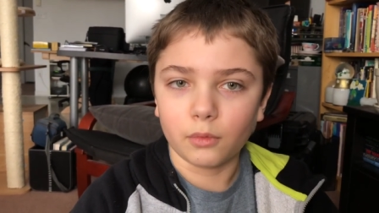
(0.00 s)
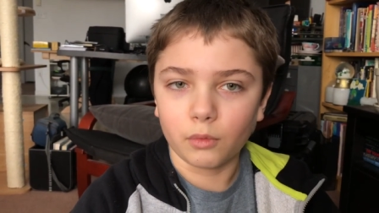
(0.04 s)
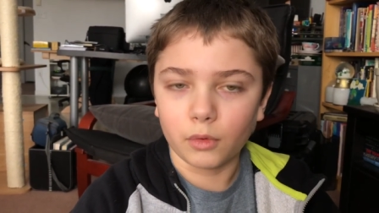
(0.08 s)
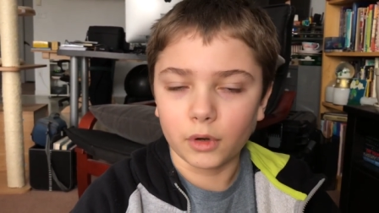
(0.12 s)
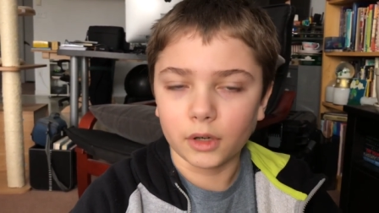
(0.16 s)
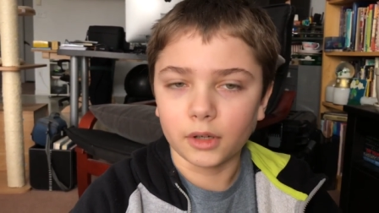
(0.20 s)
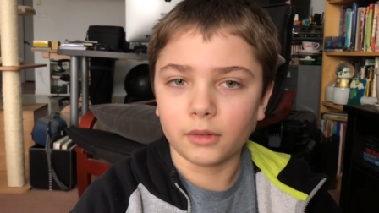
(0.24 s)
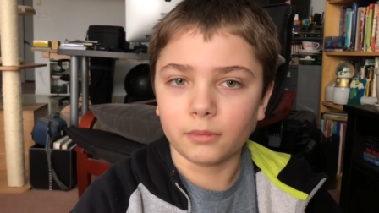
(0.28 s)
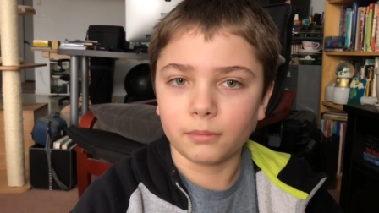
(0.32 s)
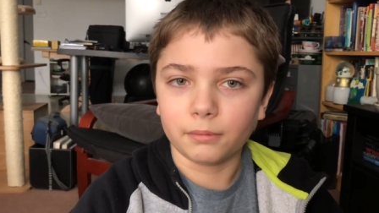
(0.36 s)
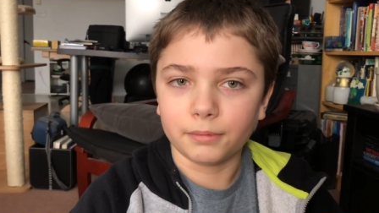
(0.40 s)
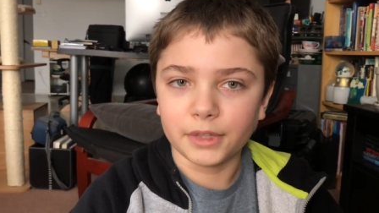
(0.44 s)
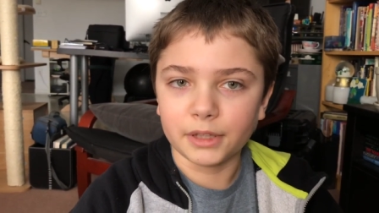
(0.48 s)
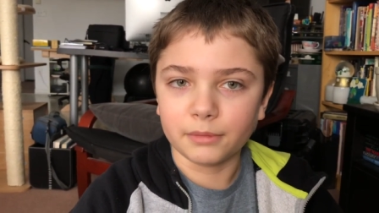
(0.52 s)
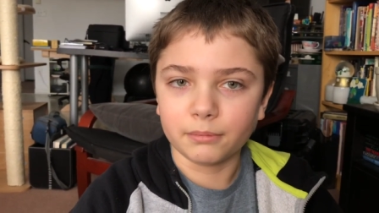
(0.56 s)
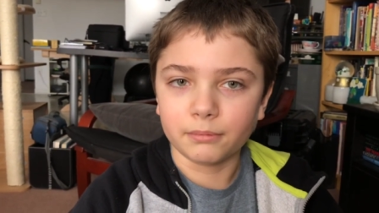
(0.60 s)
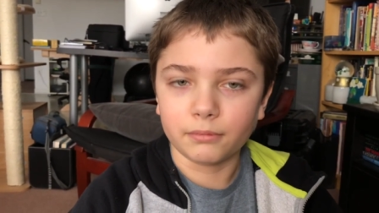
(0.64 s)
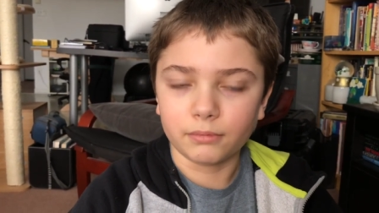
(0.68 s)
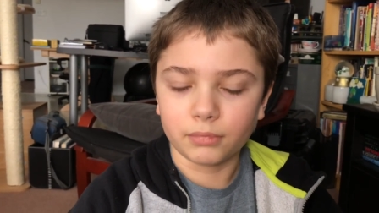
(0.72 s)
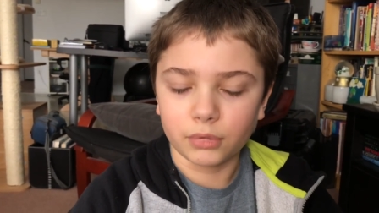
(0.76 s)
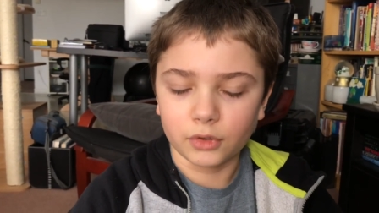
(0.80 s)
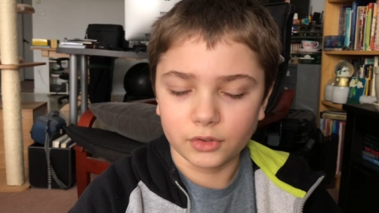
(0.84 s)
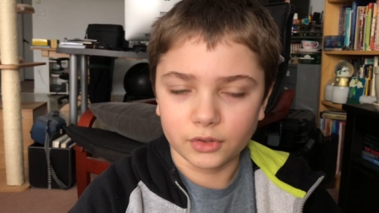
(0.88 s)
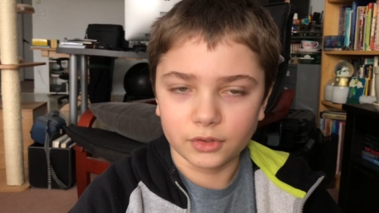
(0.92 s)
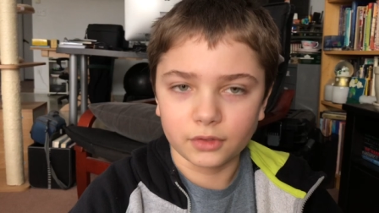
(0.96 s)
one
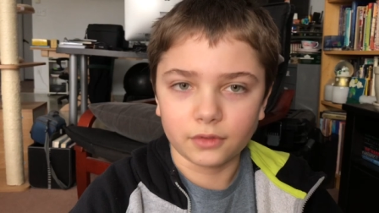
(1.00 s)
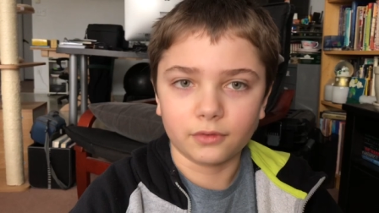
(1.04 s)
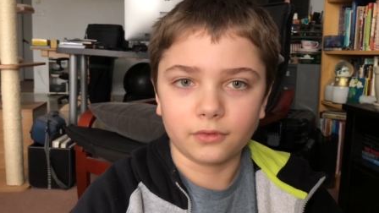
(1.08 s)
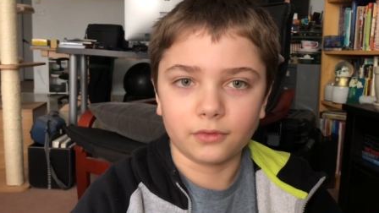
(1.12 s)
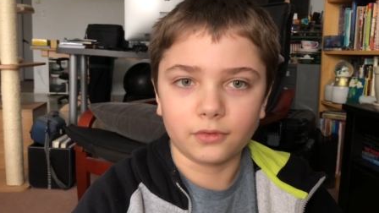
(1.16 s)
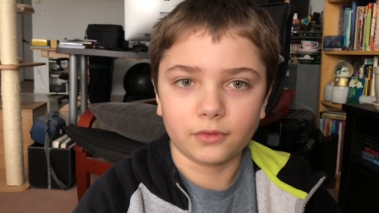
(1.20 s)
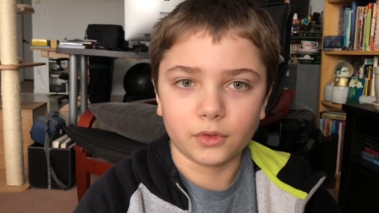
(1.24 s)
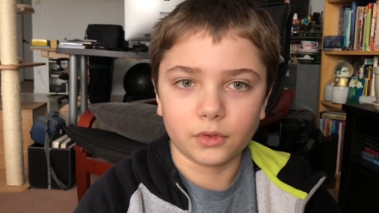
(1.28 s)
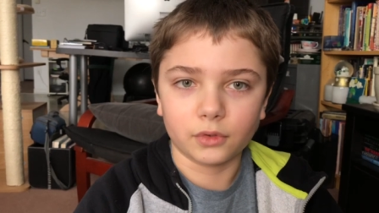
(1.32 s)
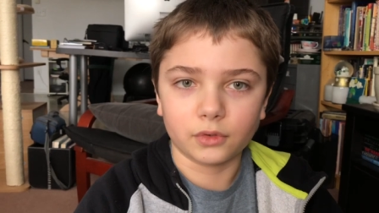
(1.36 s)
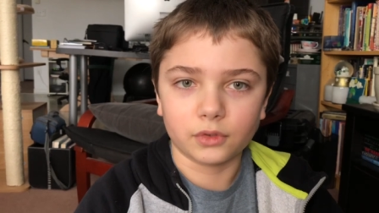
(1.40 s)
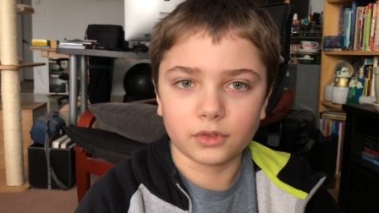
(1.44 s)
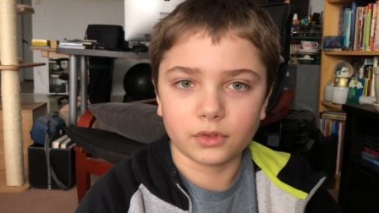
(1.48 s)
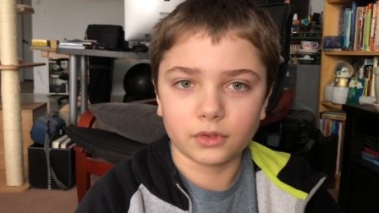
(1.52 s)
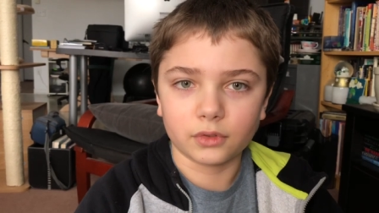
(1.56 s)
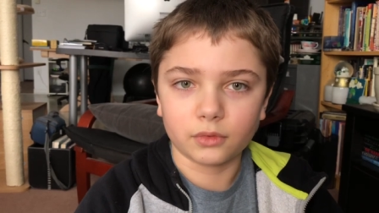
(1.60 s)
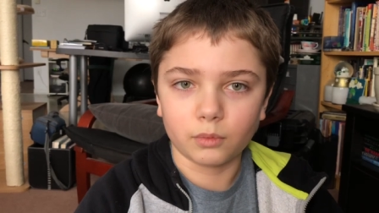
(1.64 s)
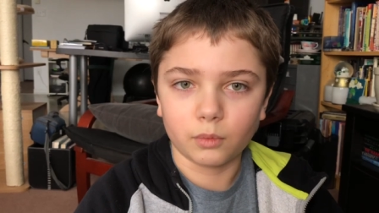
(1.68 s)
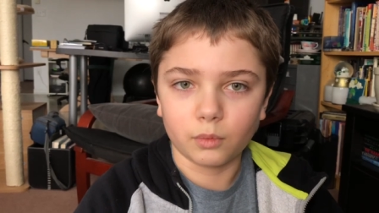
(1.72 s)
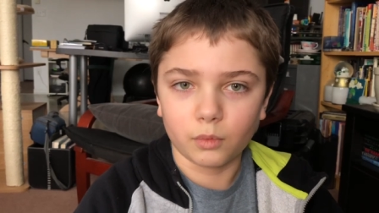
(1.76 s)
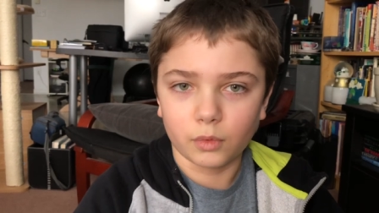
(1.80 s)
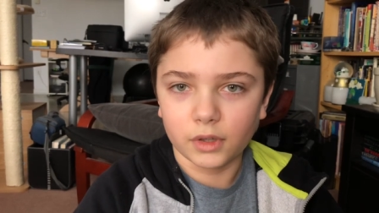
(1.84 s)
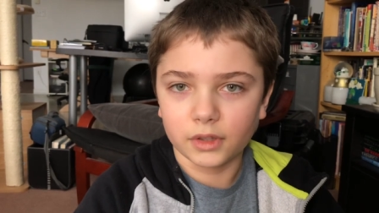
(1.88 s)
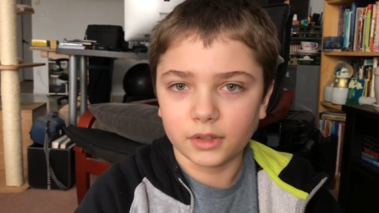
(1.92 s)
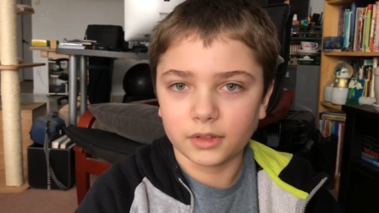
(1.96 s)
person votes
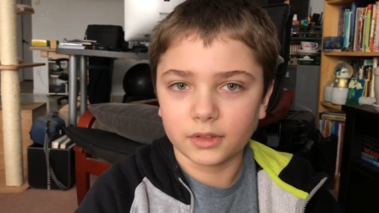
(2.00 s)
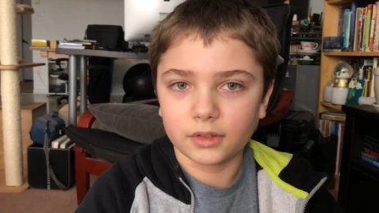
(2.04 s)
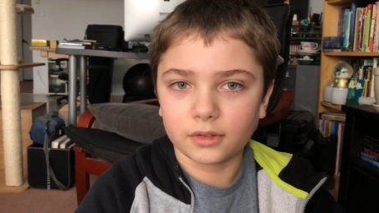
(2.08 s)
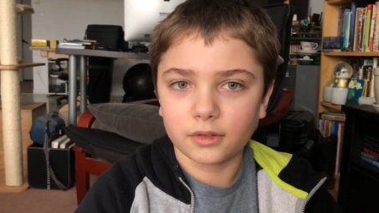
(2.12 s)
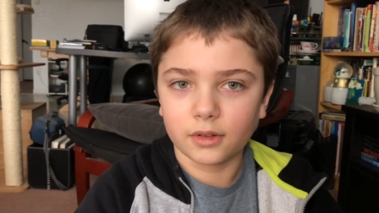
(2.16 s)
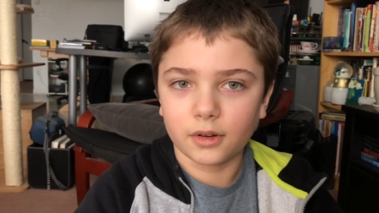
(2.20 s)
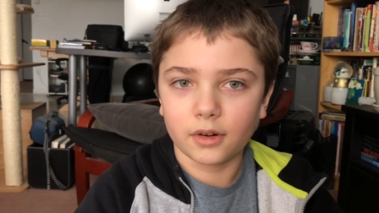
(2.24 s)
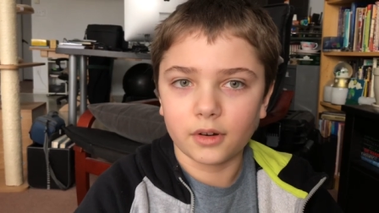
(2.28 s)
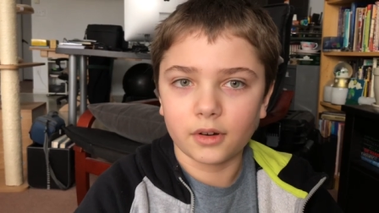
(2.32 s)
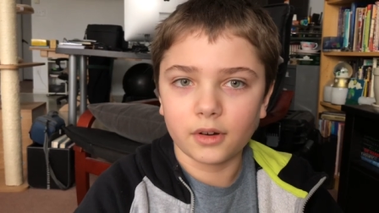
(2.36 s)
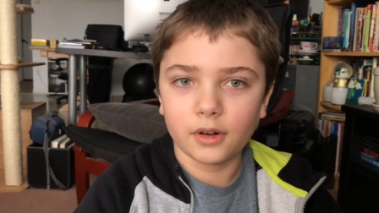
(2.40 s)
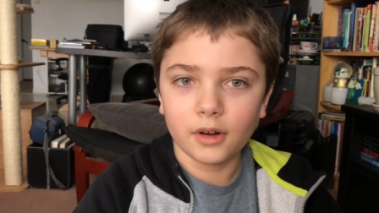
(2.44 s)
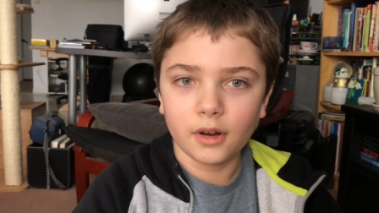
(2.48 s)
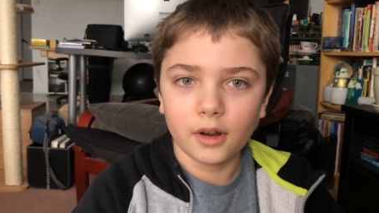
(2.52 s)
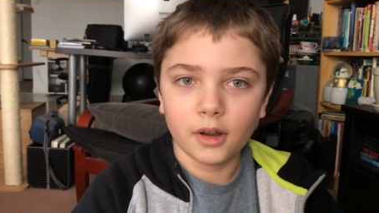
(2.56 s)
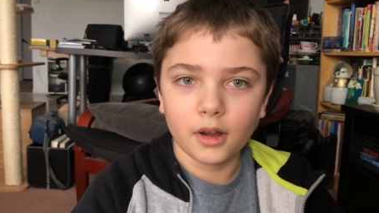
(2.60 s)
1-star,